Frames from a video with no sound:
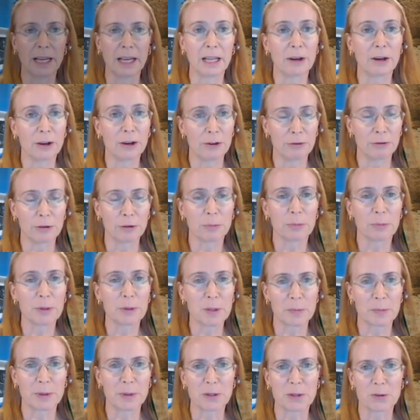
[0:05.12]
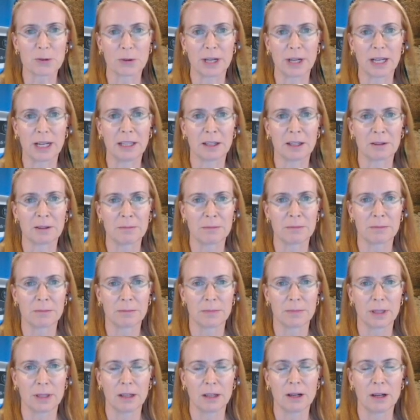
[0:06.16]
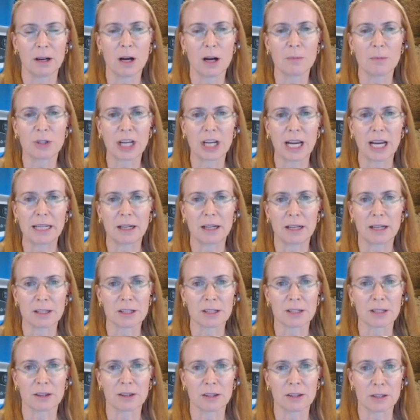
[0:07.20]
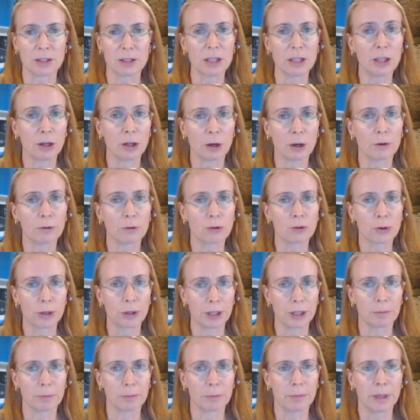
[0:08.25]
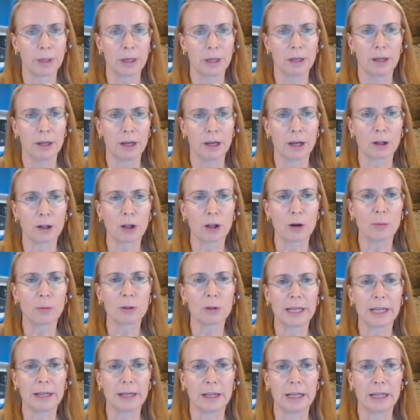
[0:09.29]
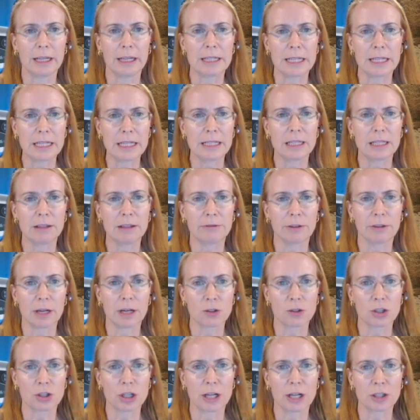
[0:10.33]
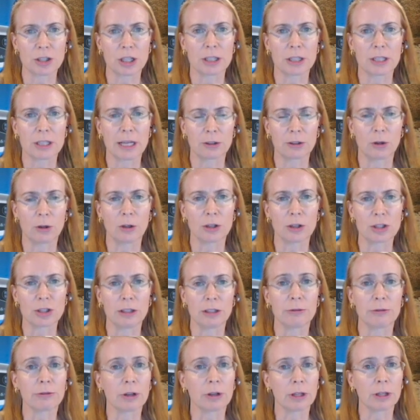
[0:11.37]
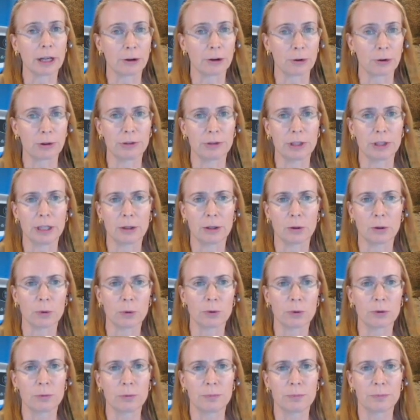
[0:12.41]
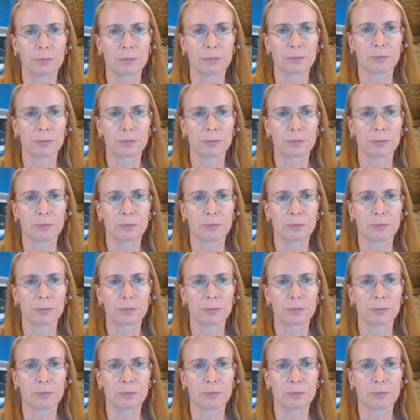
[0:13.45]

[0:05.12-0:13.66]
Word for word: Hello from Brisbane, Australia. I'm Jane Hunter, the CEO of Tritium, a global leader in DC fast charging technology for electric vehicles.